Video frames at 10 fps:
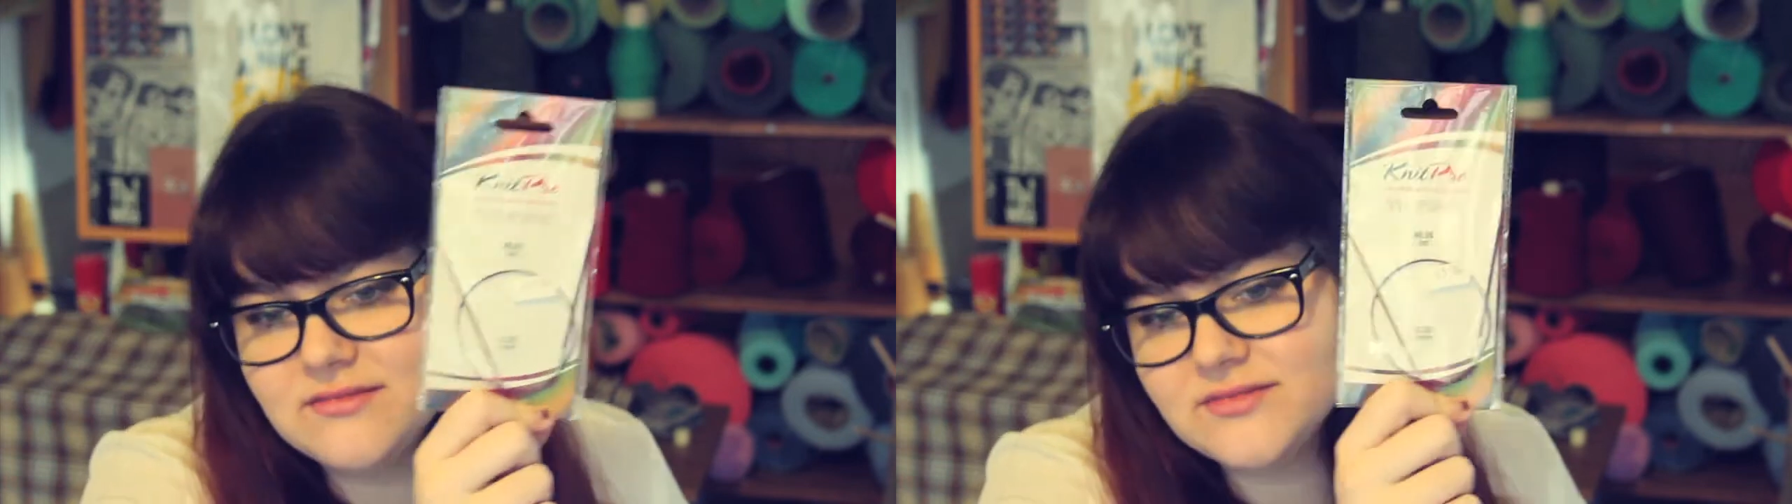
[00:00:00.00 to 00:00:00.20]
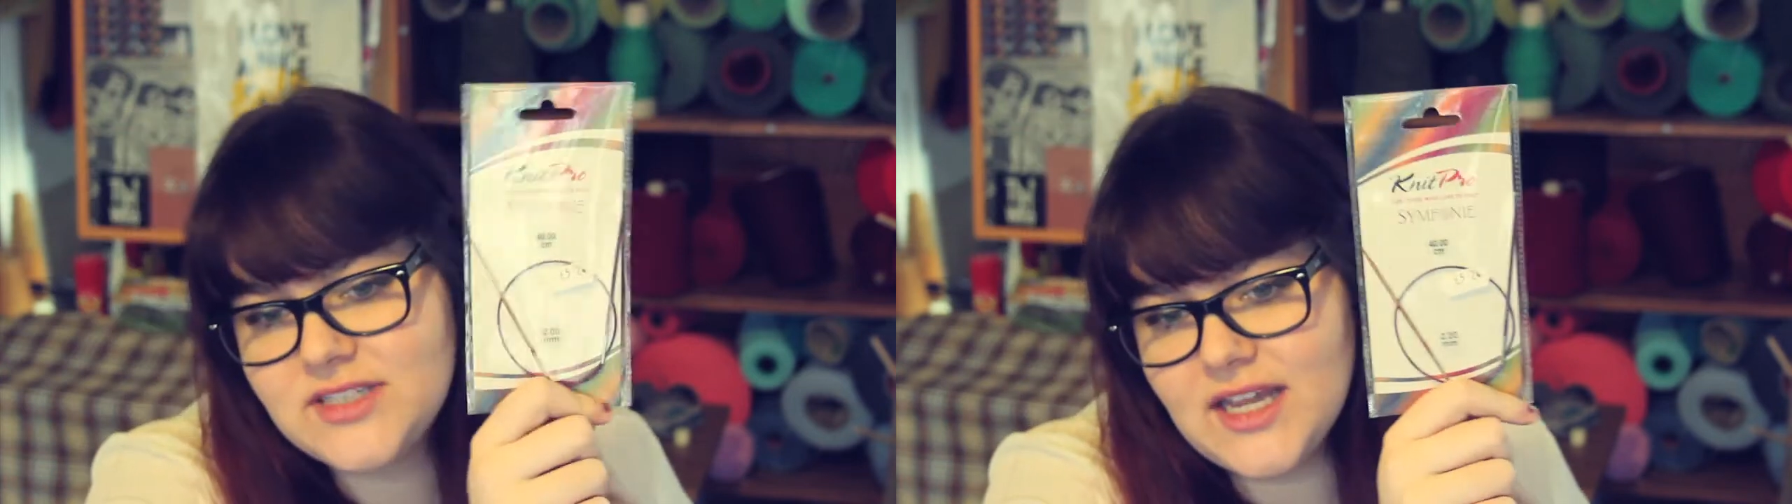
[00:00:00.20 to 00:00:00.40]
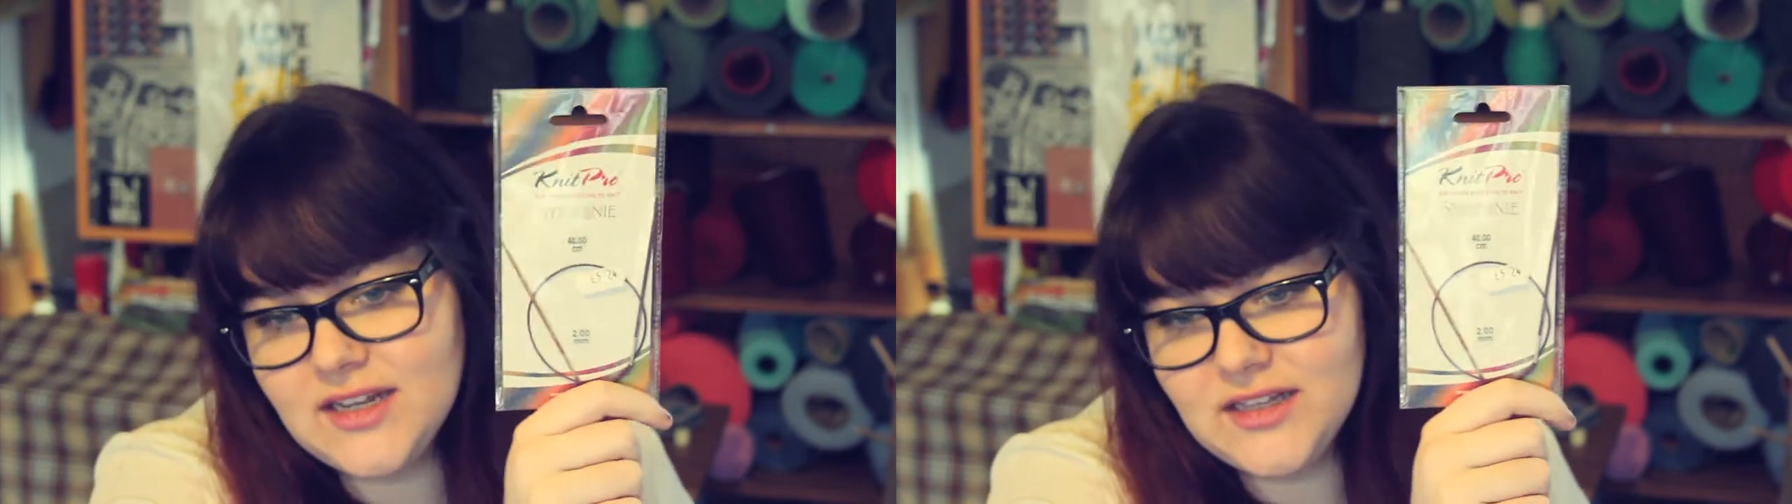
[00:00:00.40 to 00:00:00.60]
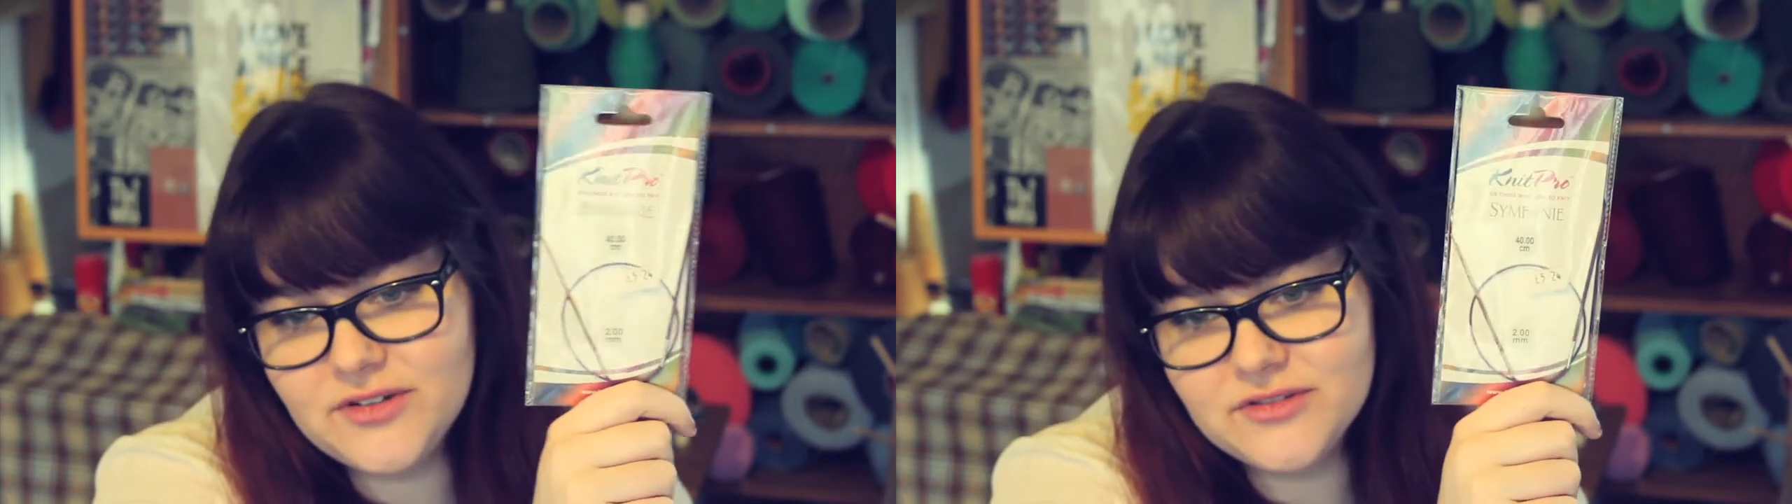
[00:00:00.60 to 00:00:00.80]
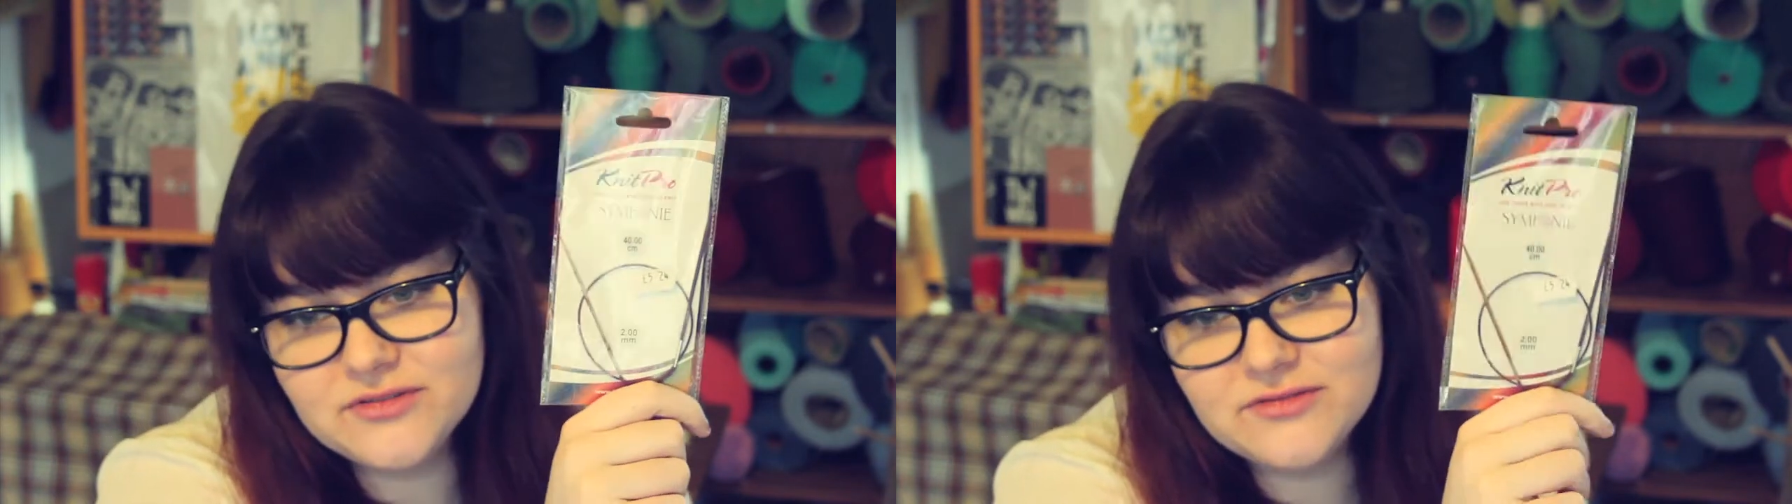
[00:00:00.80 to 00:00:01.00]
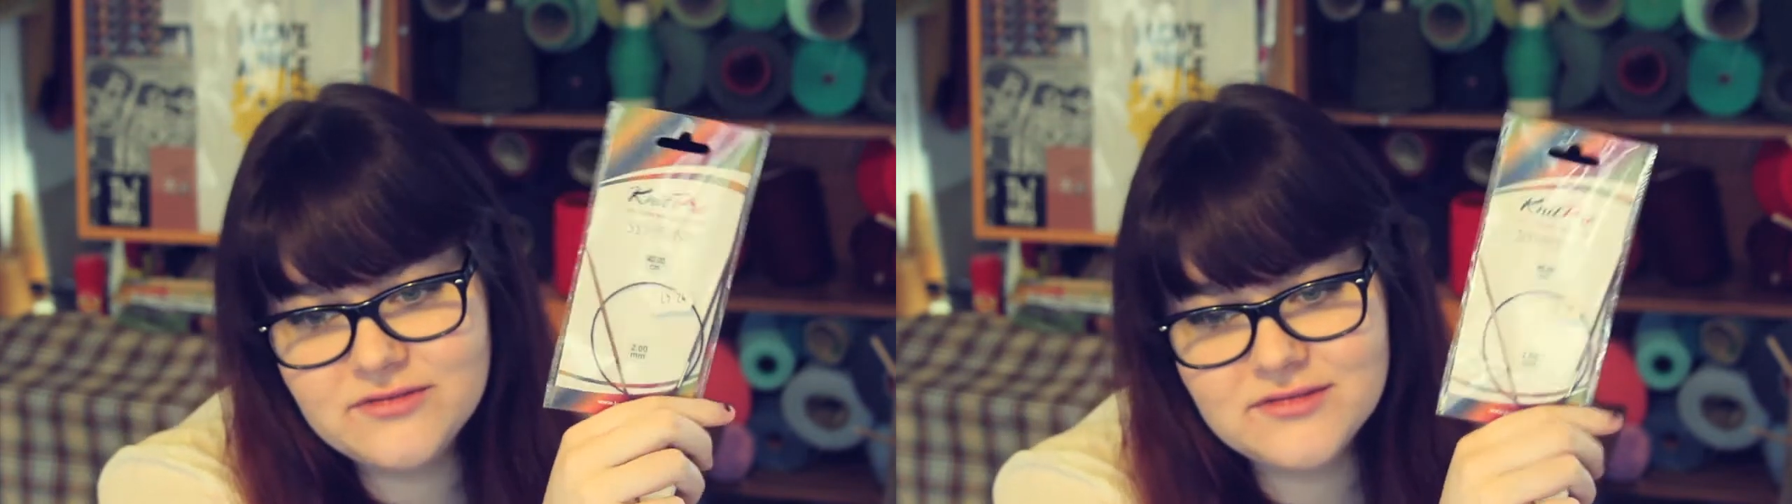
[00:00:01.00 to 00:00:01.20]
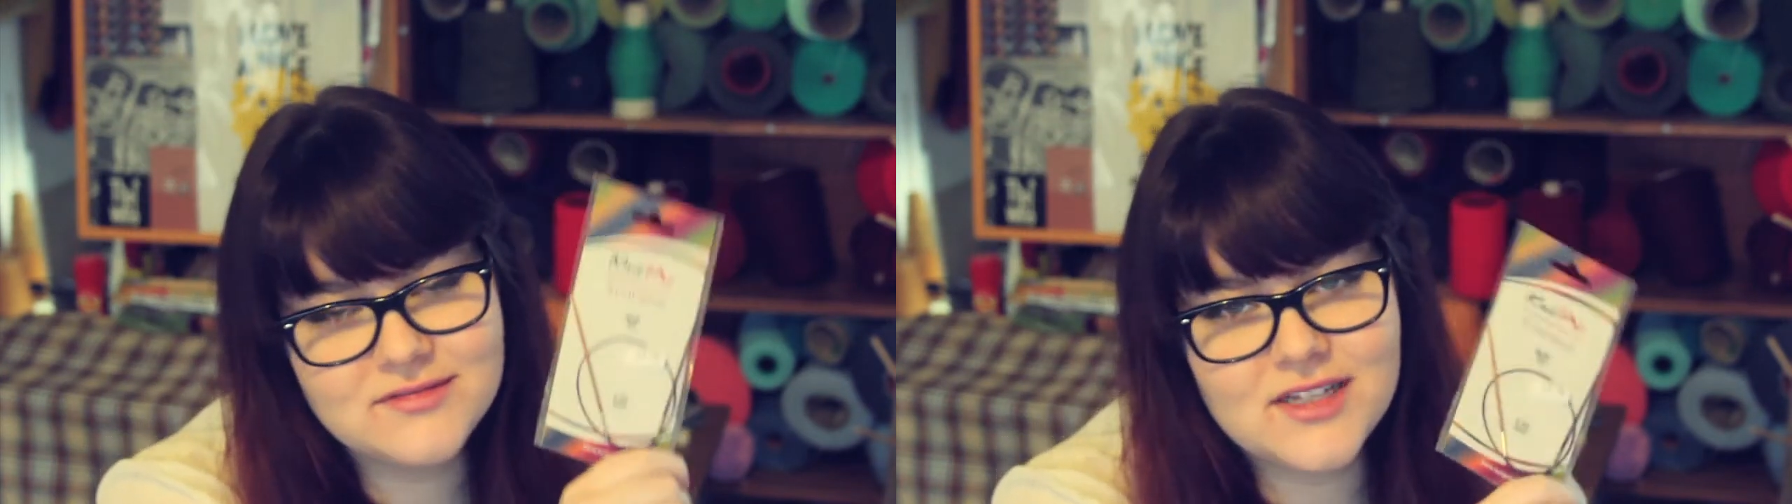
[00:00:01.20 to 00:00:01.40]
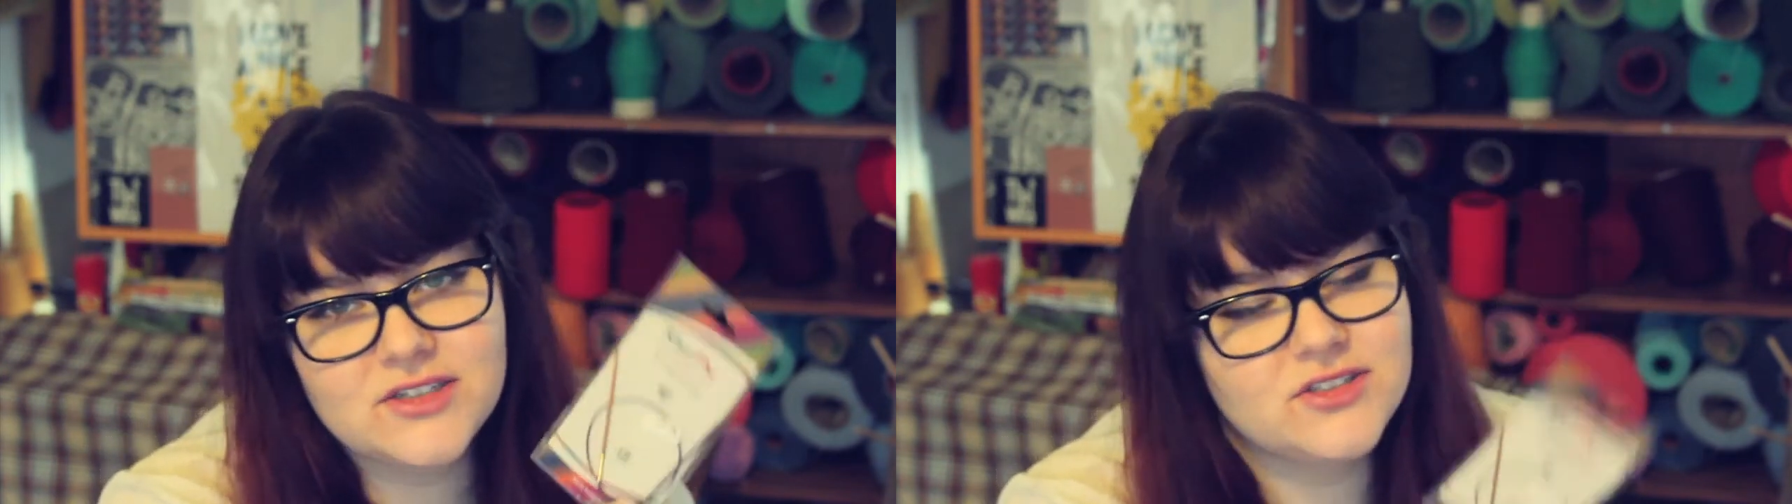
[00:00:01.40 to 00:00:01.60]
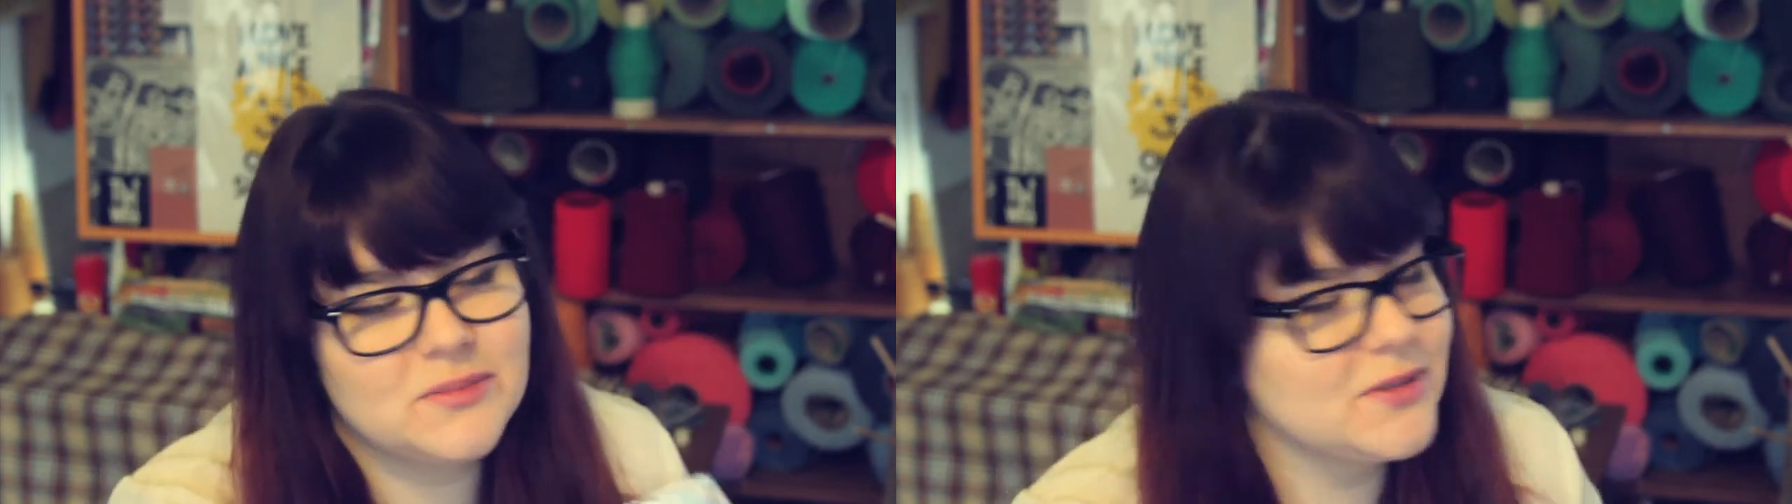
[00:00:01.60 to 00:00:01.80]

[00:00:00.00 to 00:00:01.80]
standalone. They're super